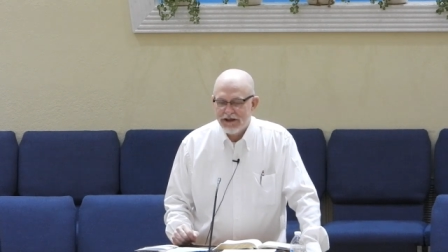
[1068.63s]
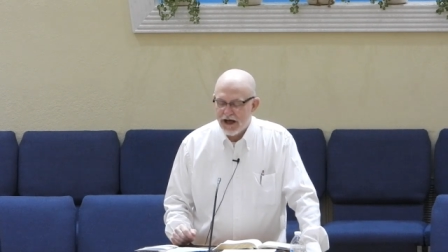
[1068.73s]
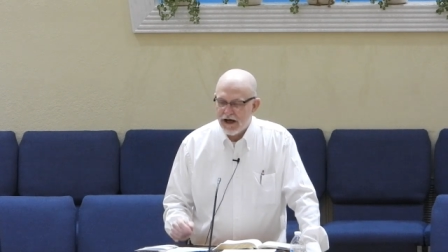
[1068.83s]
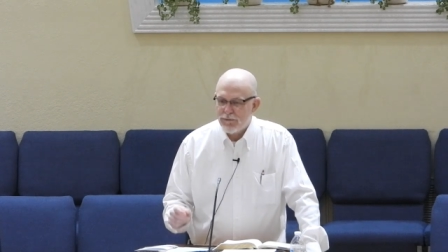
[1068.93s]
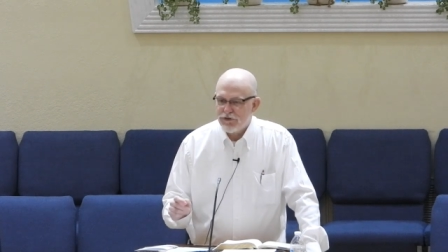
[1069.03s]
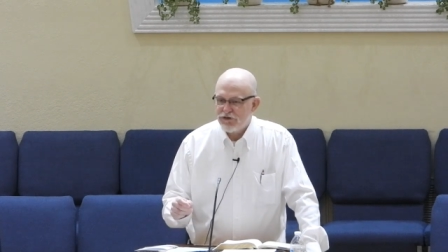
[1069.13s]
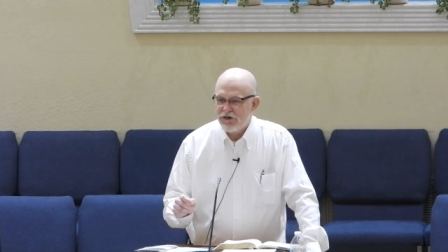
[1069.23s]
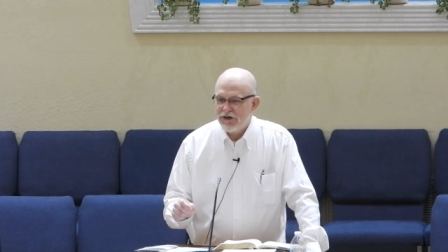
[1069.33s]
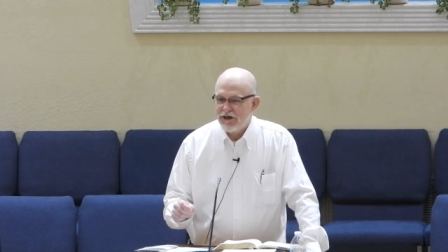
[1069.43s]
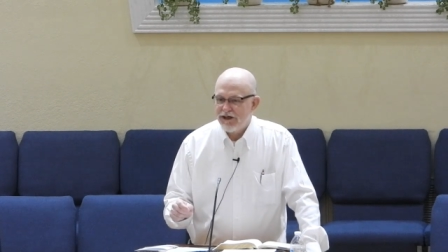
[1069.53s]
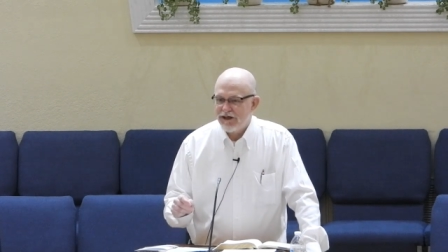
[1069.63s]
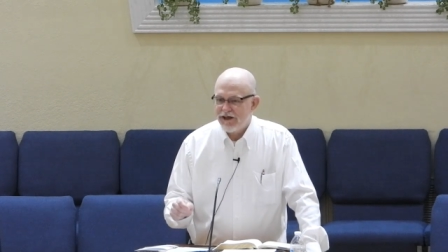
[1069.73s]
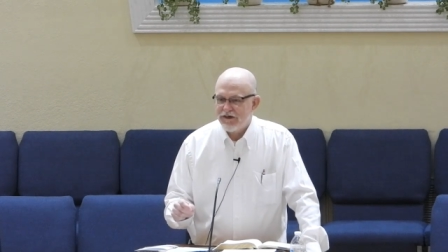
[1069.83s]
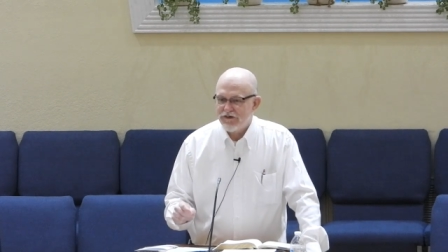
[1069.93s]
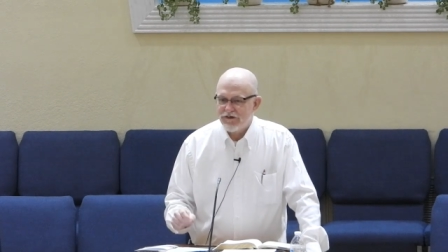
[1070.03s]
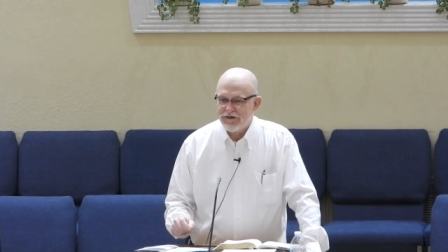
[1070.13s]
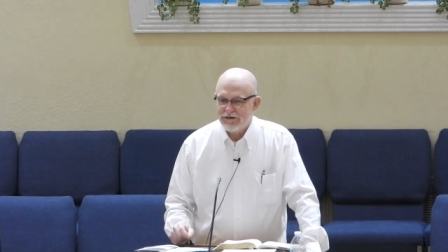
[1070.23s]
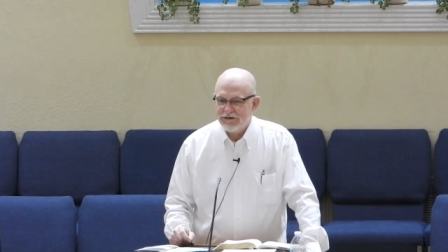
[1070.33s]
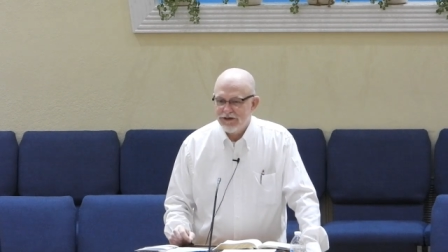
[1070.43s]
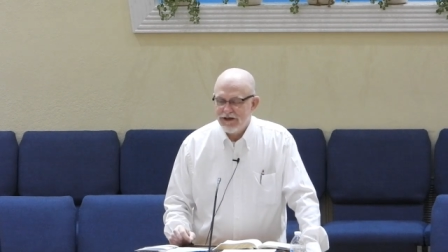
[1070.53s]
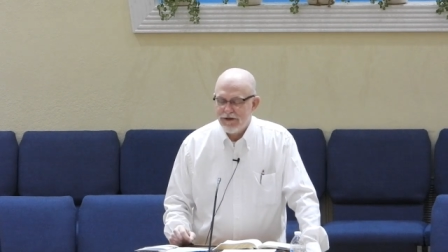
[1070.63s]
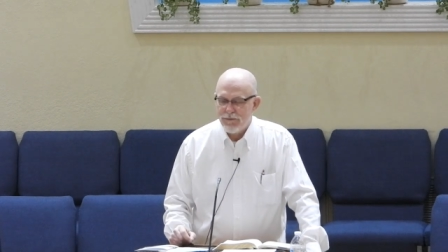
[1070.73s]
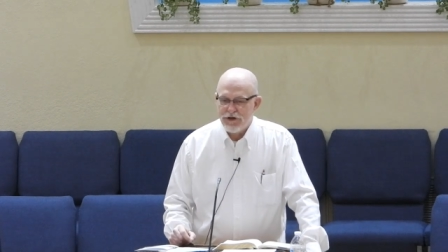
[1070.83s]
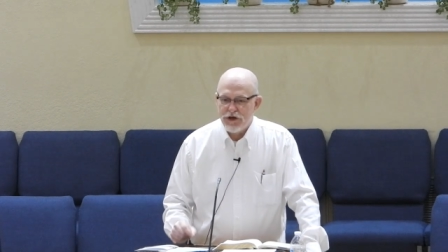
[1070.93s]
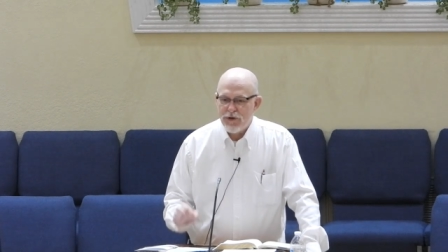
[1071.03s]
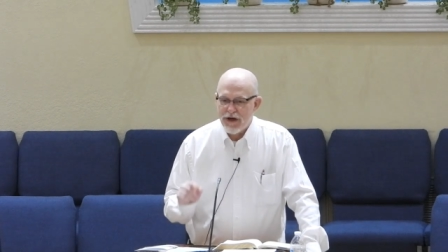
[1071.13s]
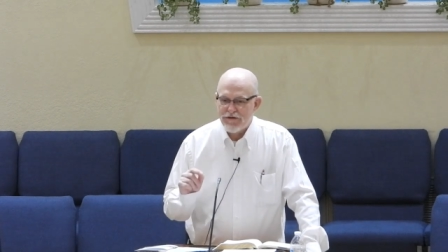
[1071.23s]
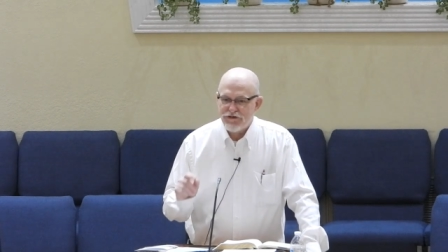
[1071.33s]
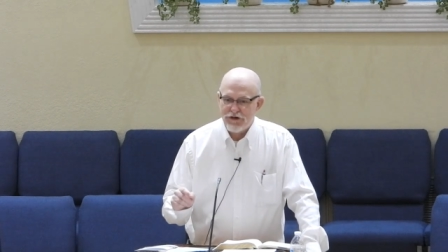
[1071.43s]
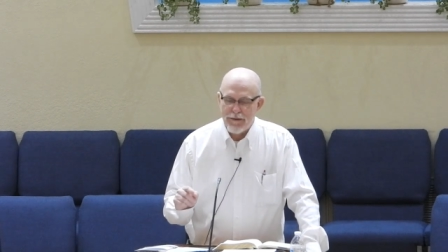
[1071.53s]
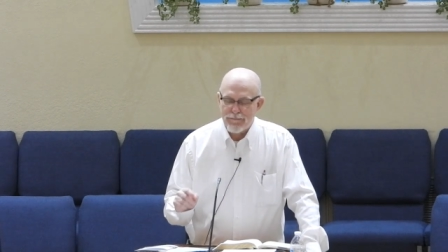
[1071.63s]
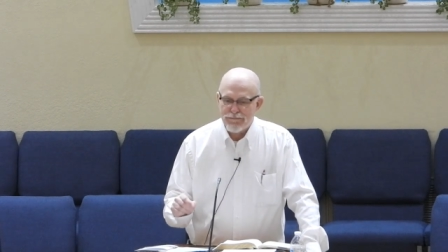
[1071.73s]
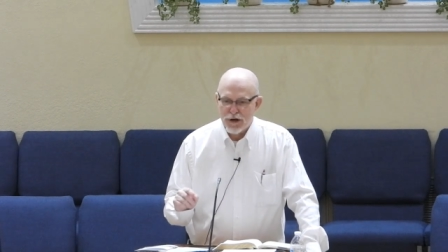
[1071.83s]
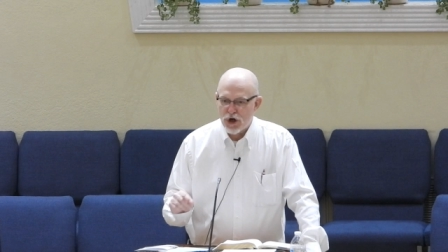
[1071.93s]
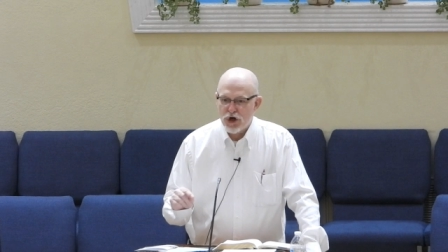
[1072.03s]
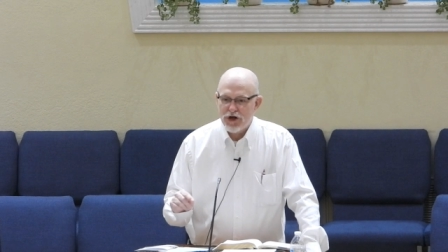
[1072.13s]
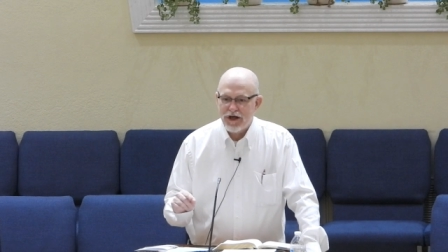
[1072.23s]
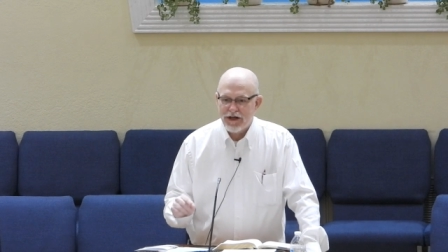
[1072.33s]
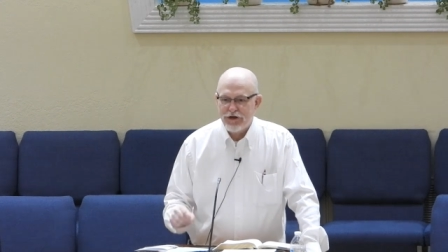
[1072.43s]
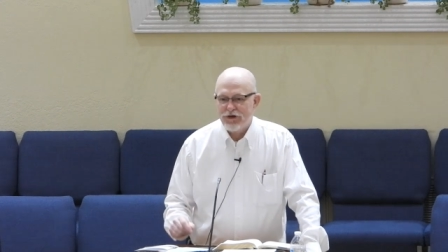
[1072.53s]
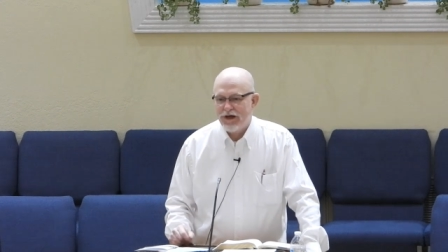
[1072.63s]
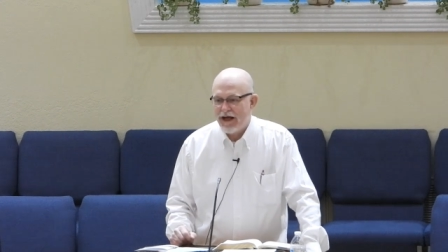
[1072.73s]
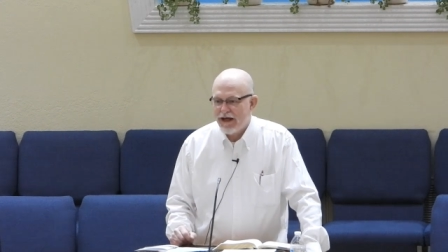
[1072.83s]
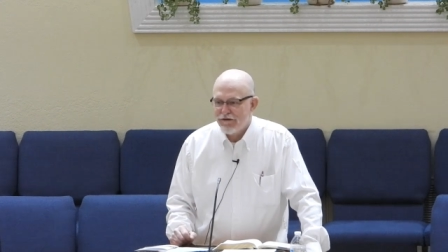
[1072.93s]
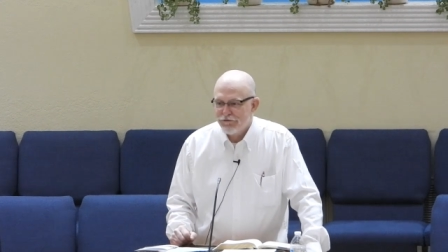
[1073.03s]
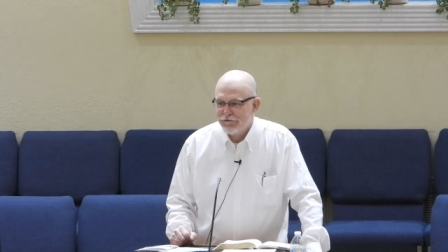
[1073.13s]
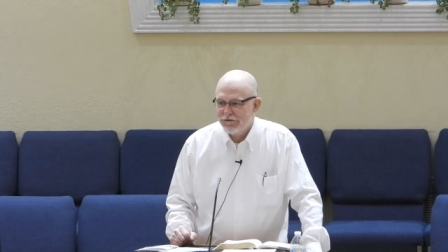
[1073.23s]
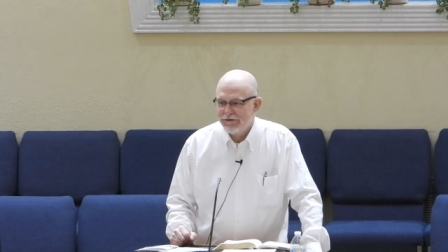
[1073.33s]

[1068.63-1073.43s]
God was sending an answer. When you have something burdening your life,